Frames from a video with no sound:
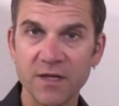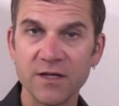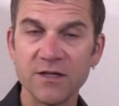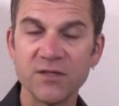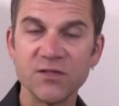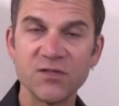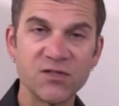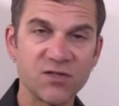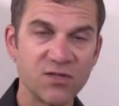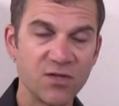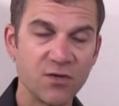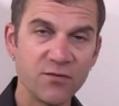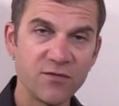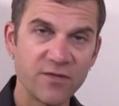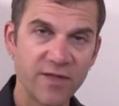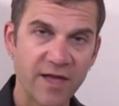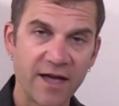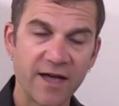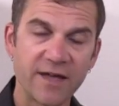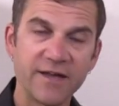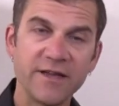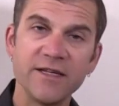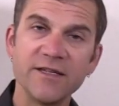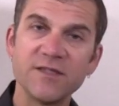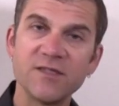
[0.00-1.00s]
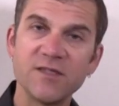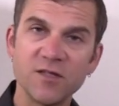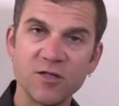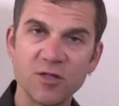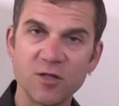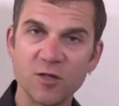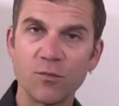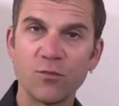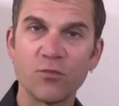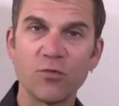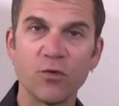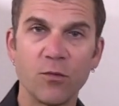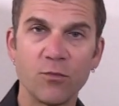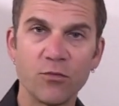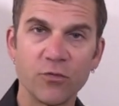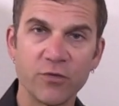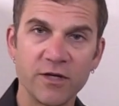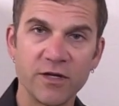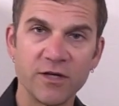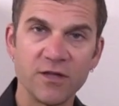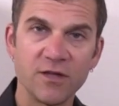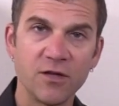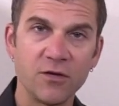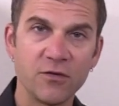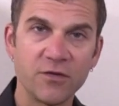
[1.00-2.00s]
so that it's in an
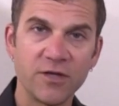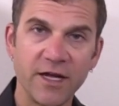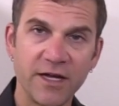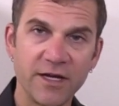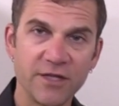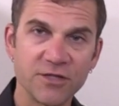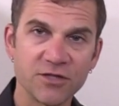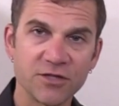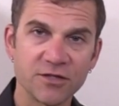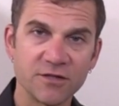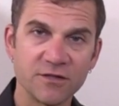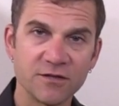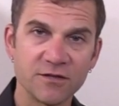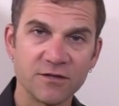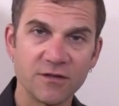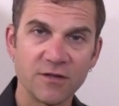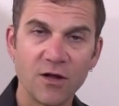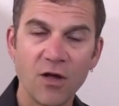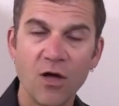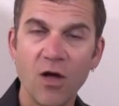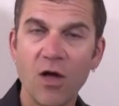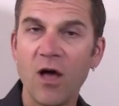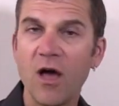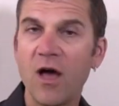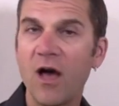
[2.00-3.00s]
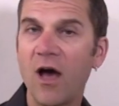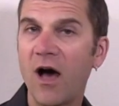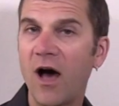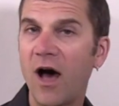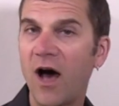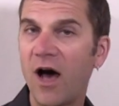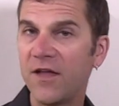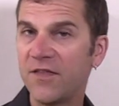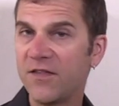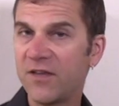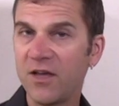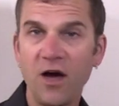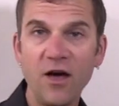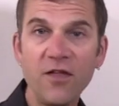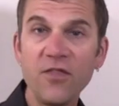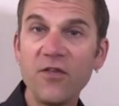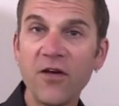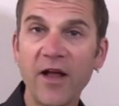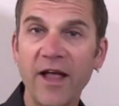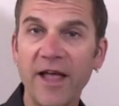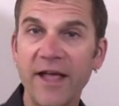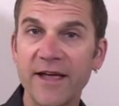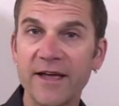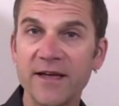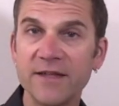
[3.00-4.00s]
appropriate location. On the other
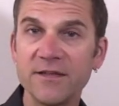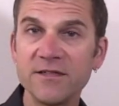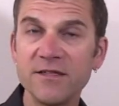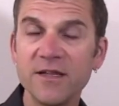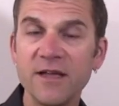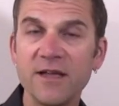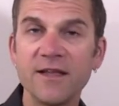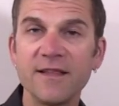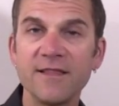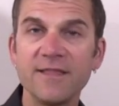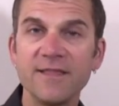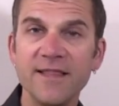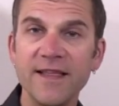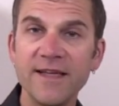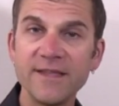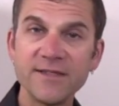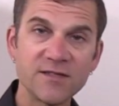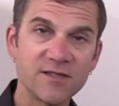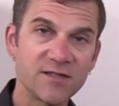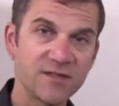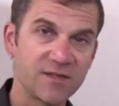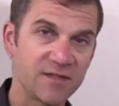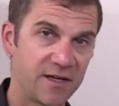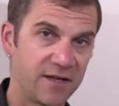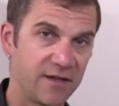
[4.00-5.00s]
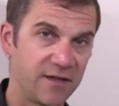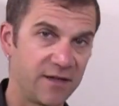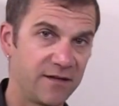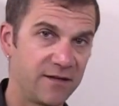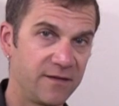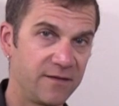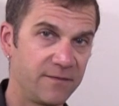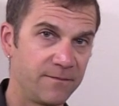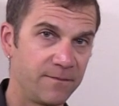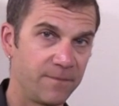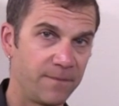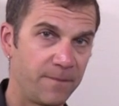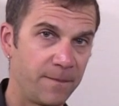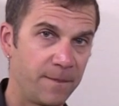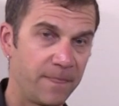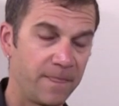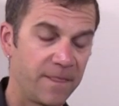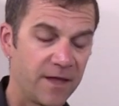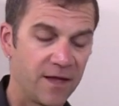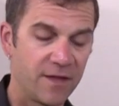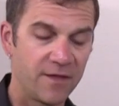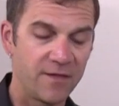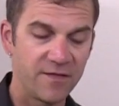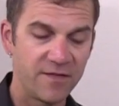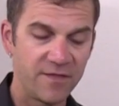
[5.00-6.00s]
hand, let's say
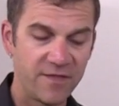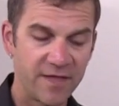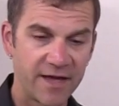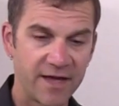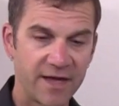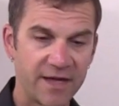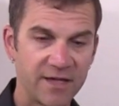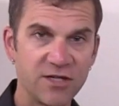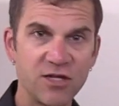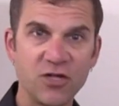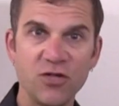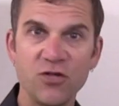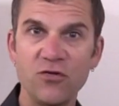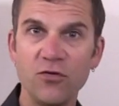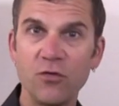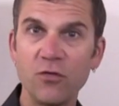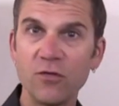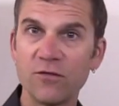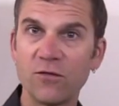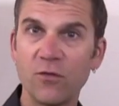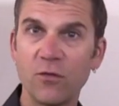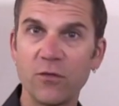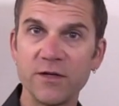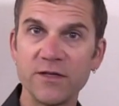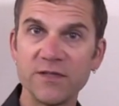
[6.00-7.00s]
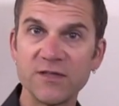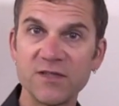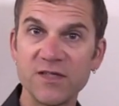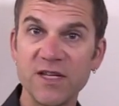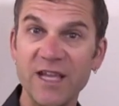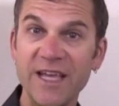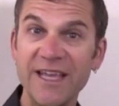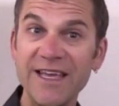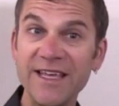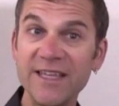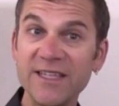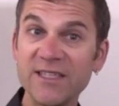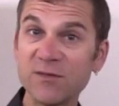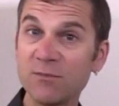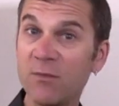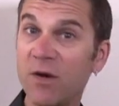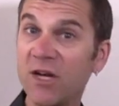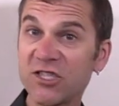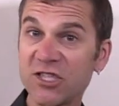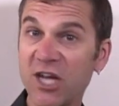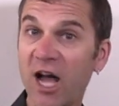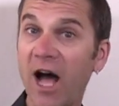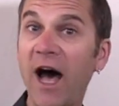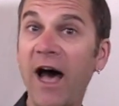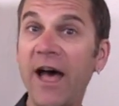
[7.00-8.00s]
that your voice is
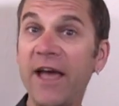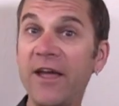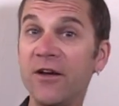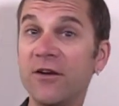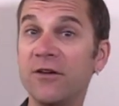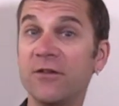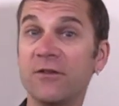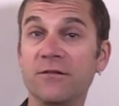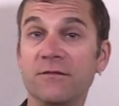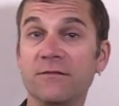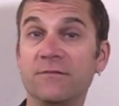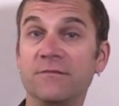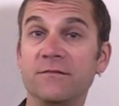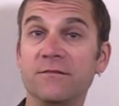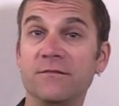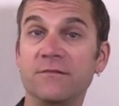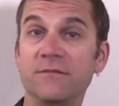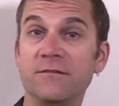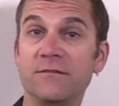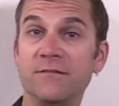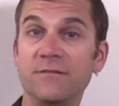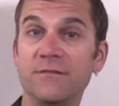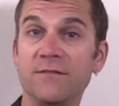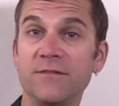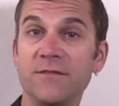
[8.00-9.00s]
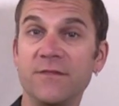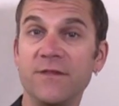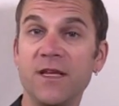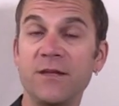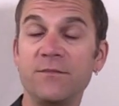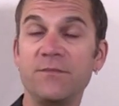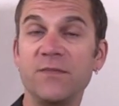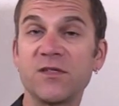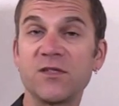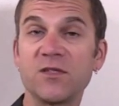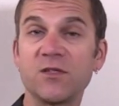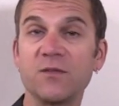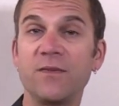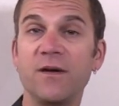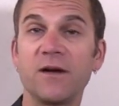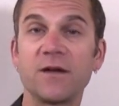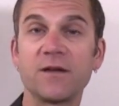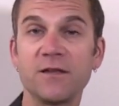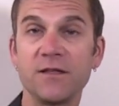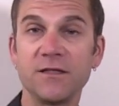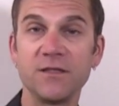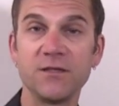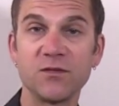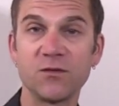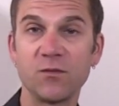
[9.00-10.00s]
much higher than Mr.
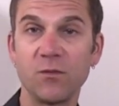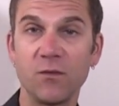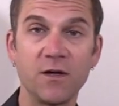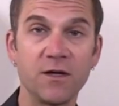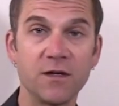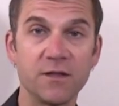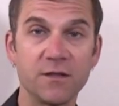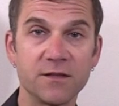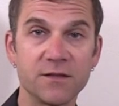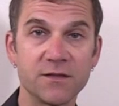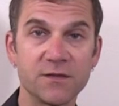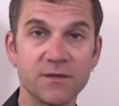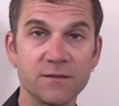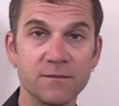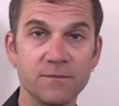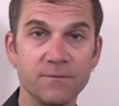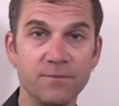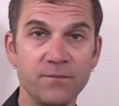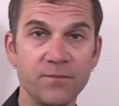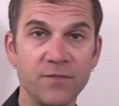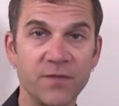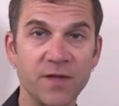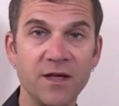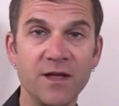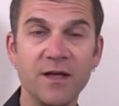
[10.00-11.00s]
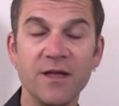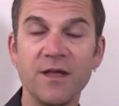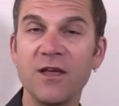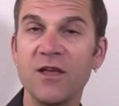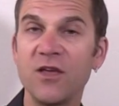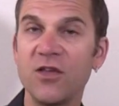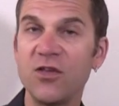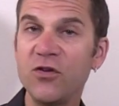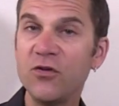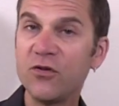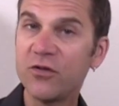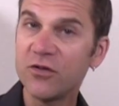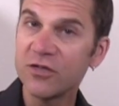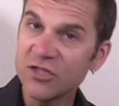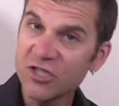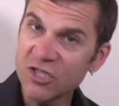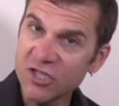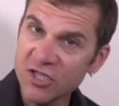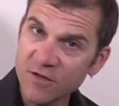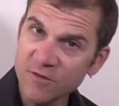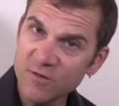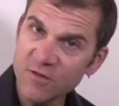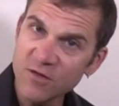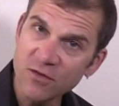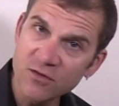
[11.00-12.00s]
Buckley's was. You could
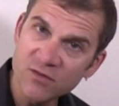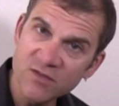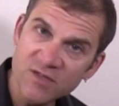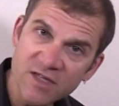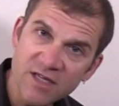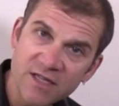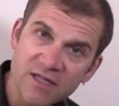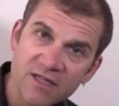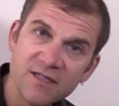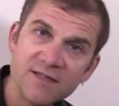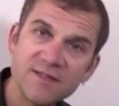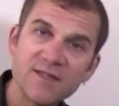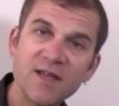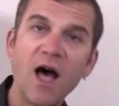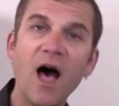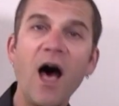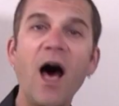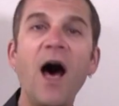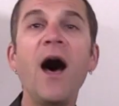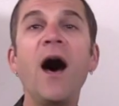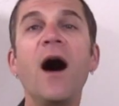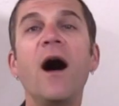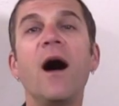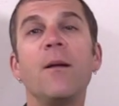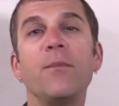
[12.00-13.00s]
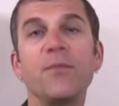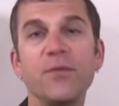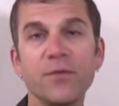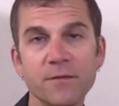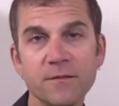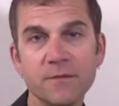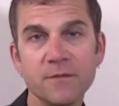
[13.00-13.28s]
shift those keys up